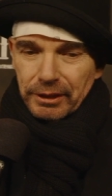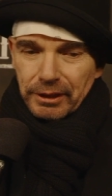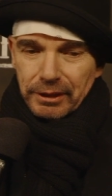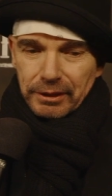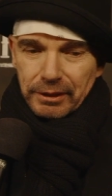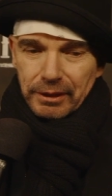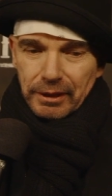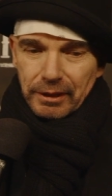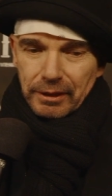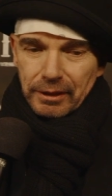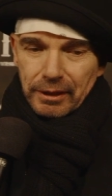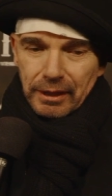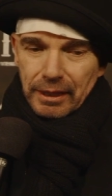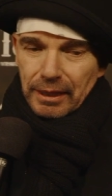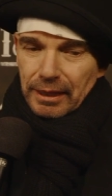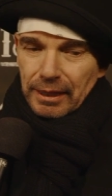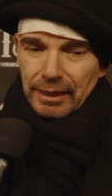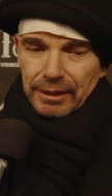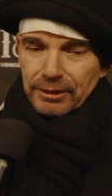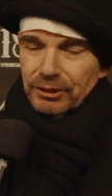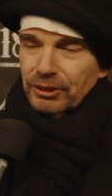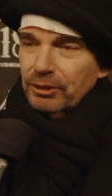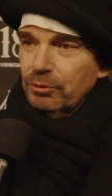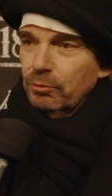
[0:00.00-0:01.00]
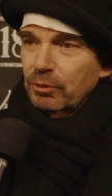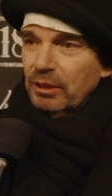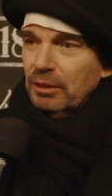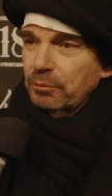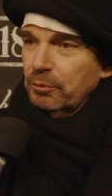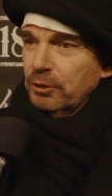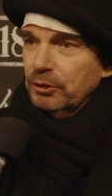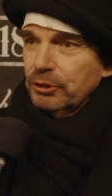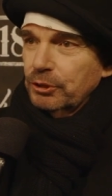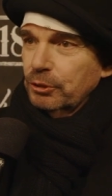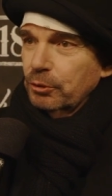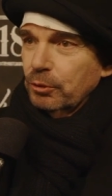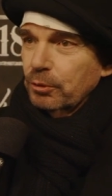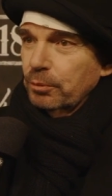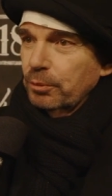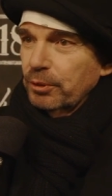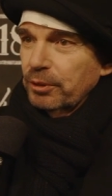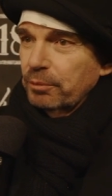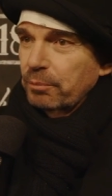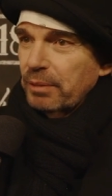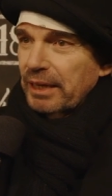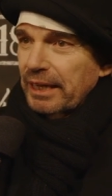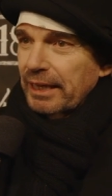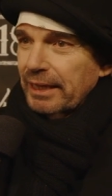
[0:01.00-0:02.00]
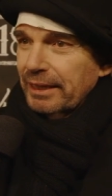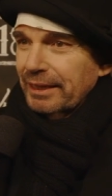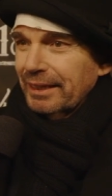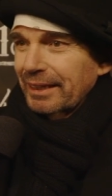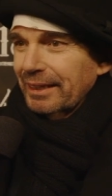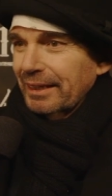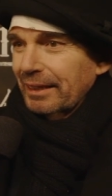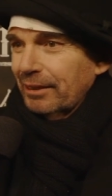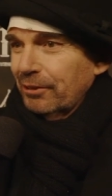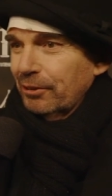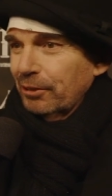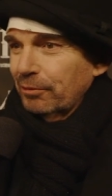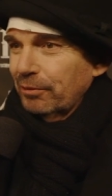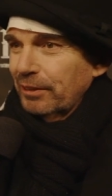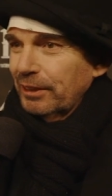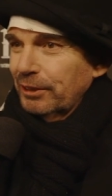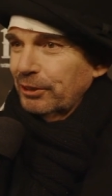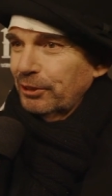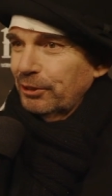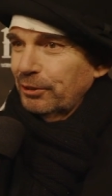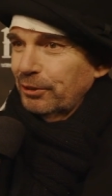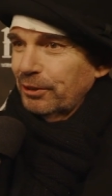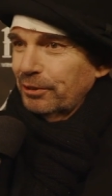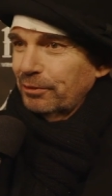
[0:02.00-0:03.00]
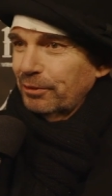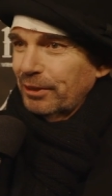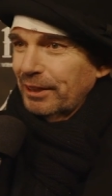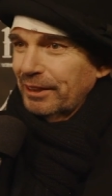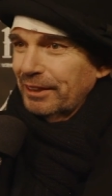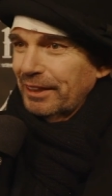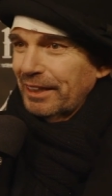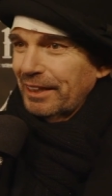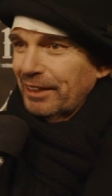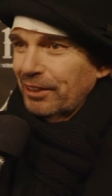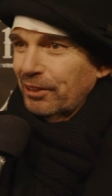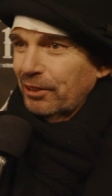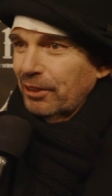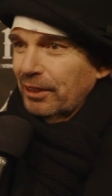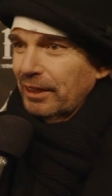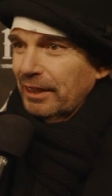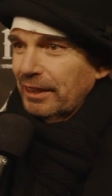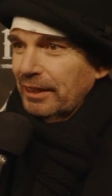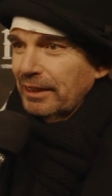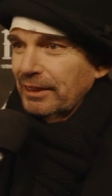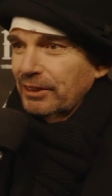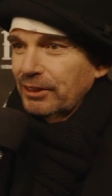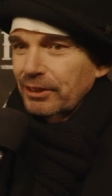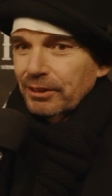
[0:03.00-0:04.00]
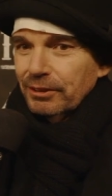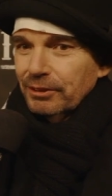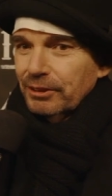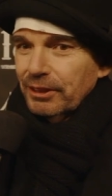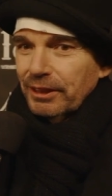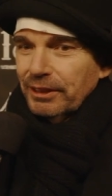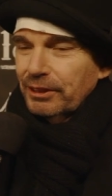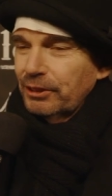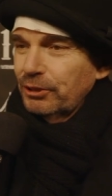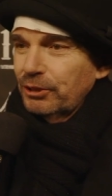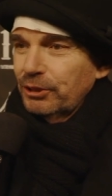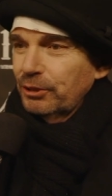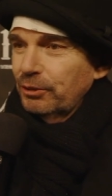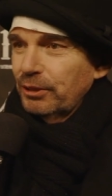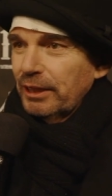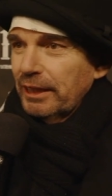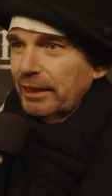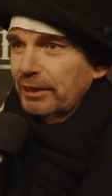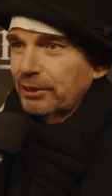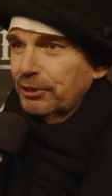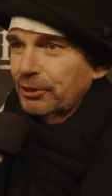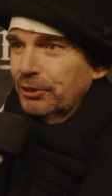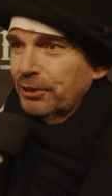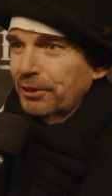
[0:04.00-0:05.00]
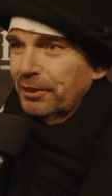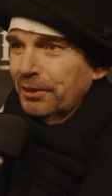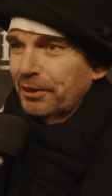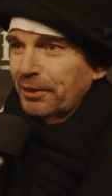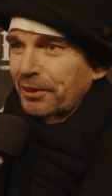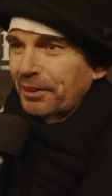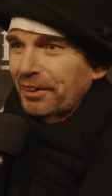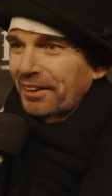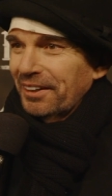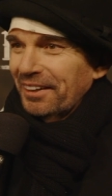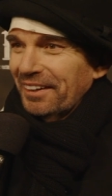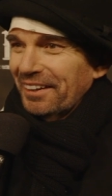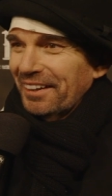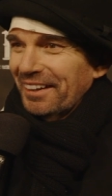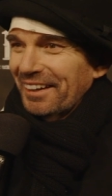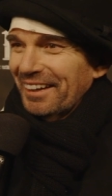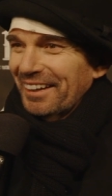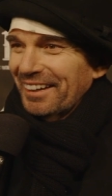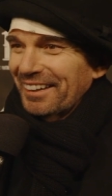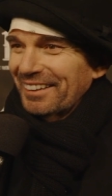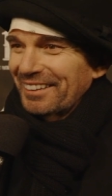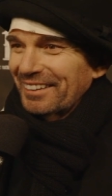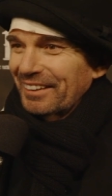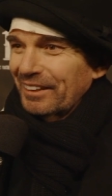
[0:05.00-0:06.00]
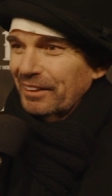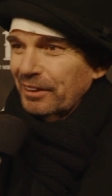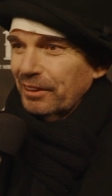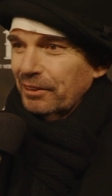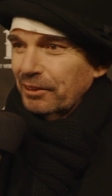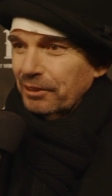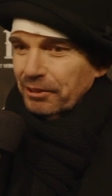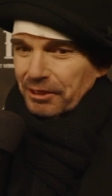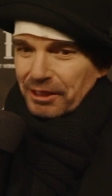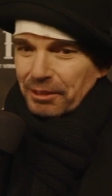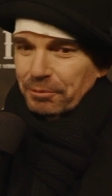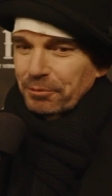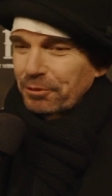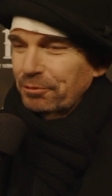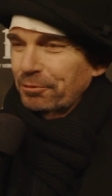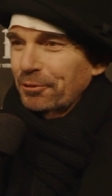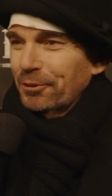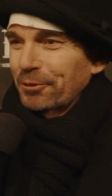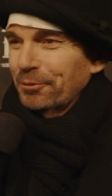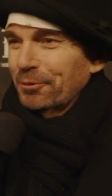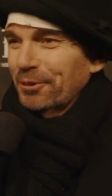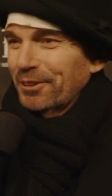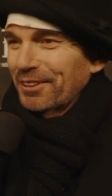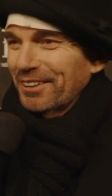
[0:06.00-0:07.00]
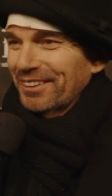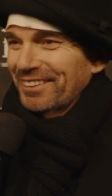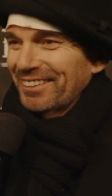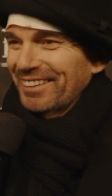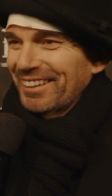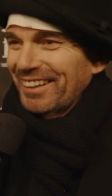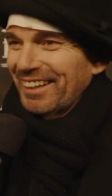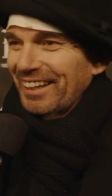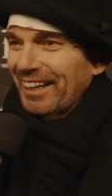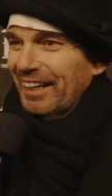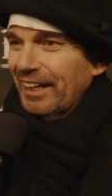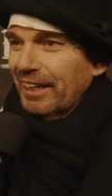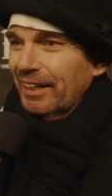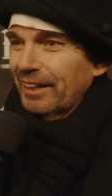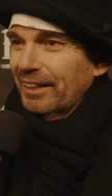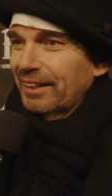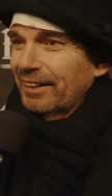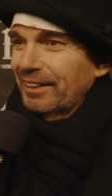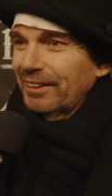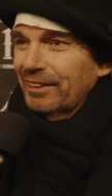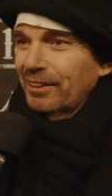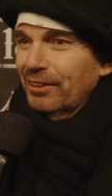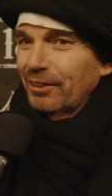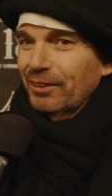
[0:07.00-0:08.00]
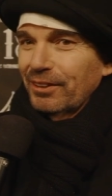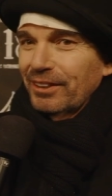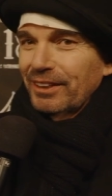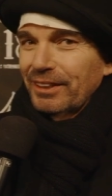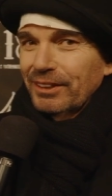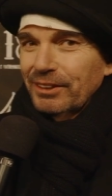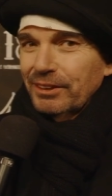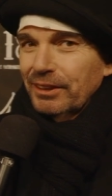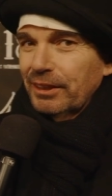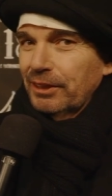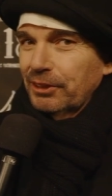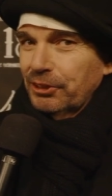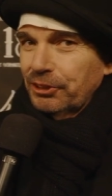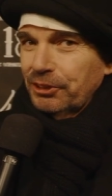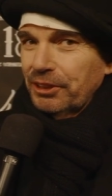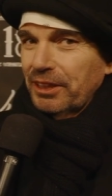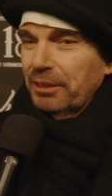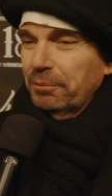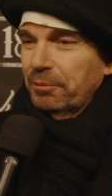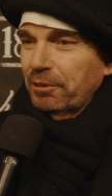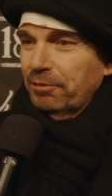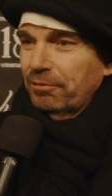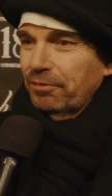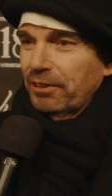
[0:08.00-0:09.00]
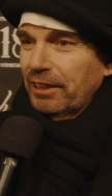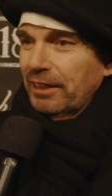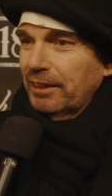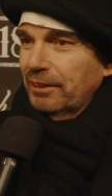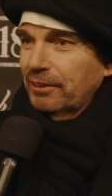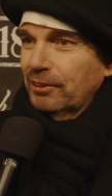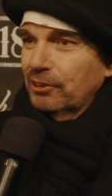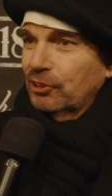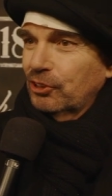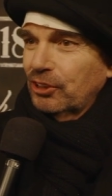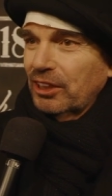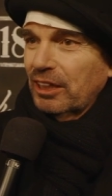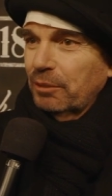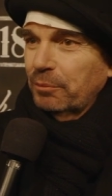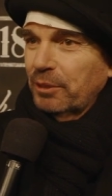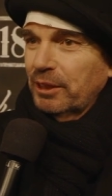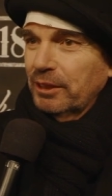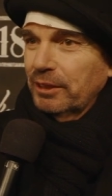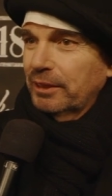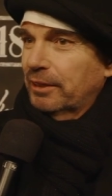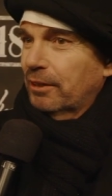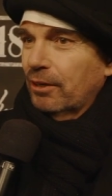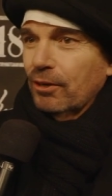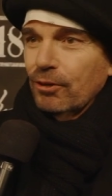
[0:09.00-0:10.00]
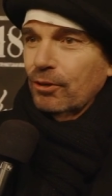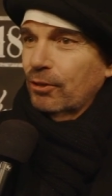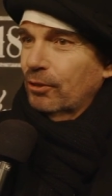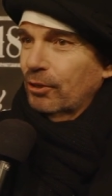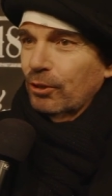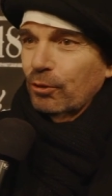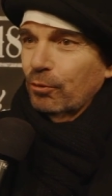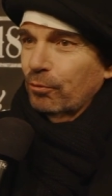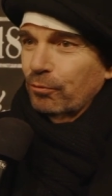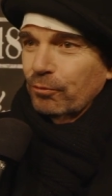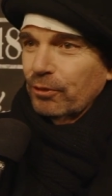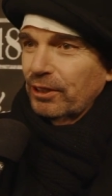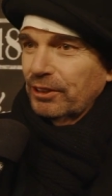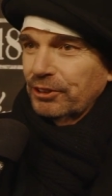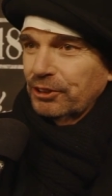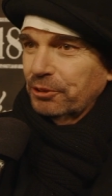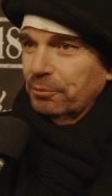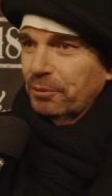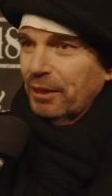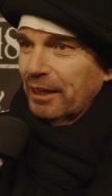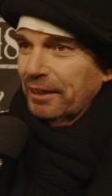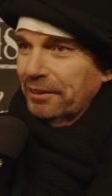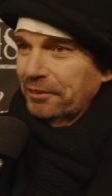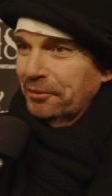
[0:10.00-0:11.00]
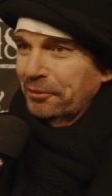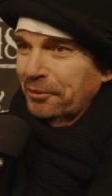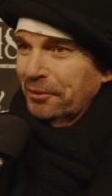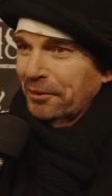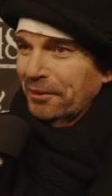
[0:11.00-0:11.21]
and uh, I said, "Well, I'm on tour with a band. I, don't know if I can do it right now." He said, "It'll take you two days, and come to Fort Worth." And you know, and he said, "It's Tim and Faith and Sam Elliott, all old friends of mine."